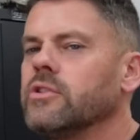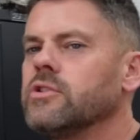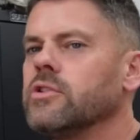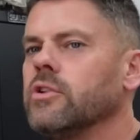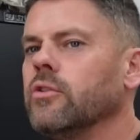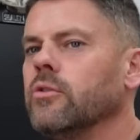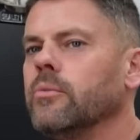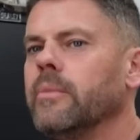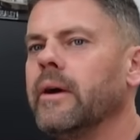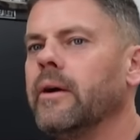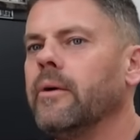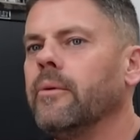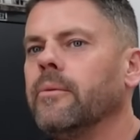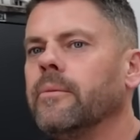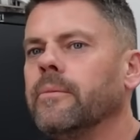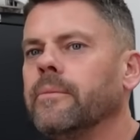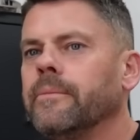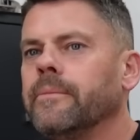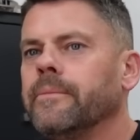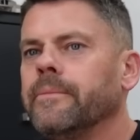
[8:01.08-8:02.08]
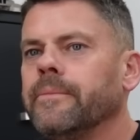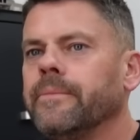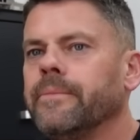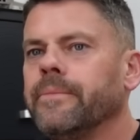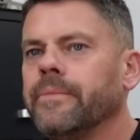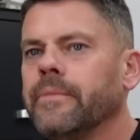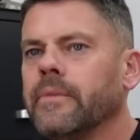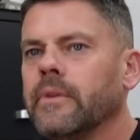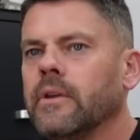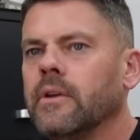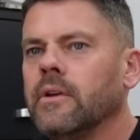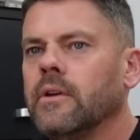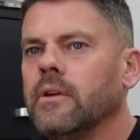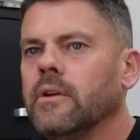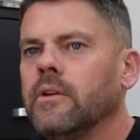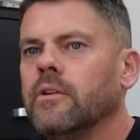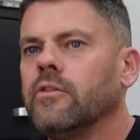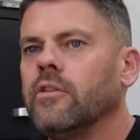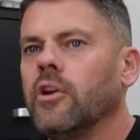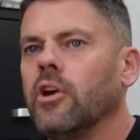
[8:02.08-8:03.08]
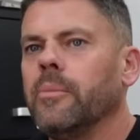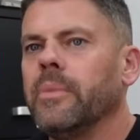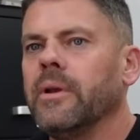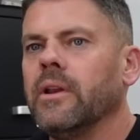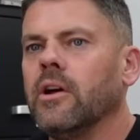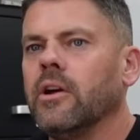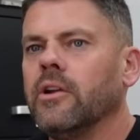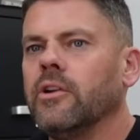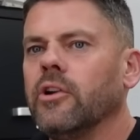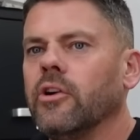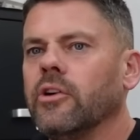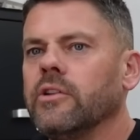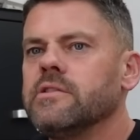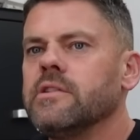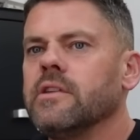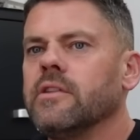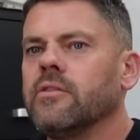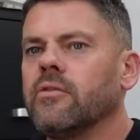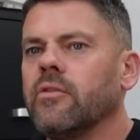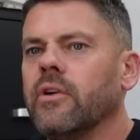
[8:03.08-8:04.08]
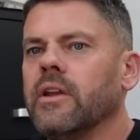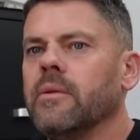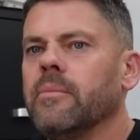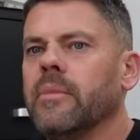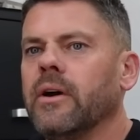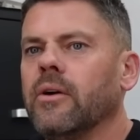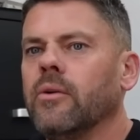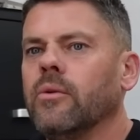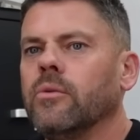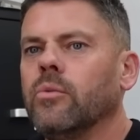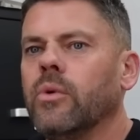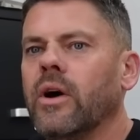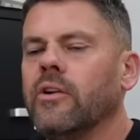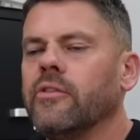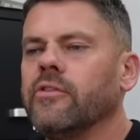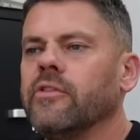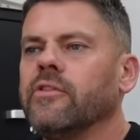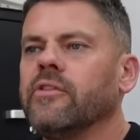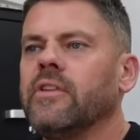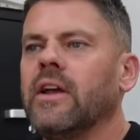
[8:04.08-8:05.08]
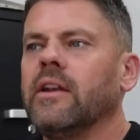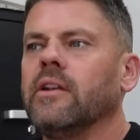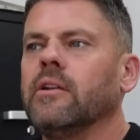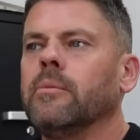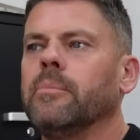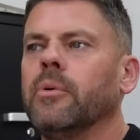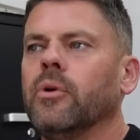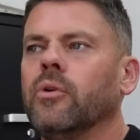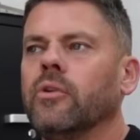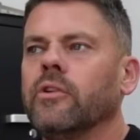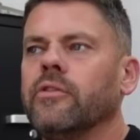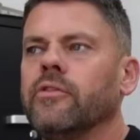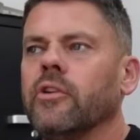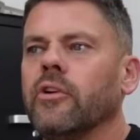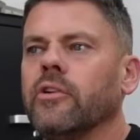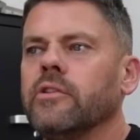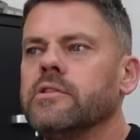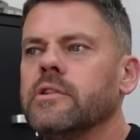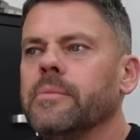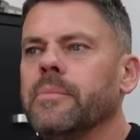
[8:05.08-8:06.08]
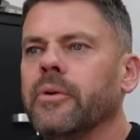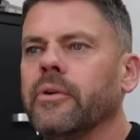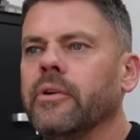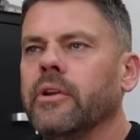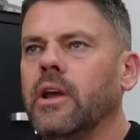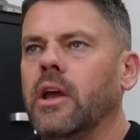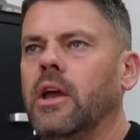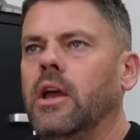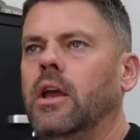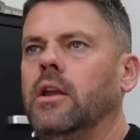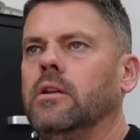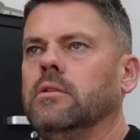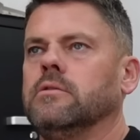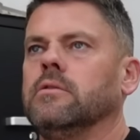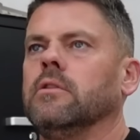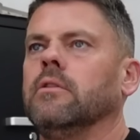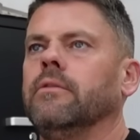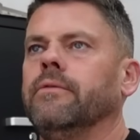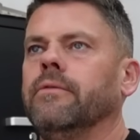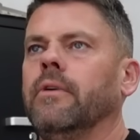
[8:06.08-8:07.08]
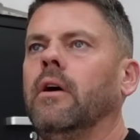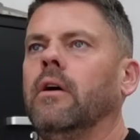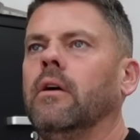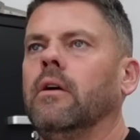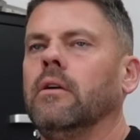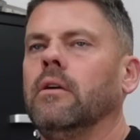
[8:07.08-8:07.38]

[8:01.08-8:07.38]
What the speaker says: 2mm. So it'd be like 93mm, whereas the standard bore is 90.825.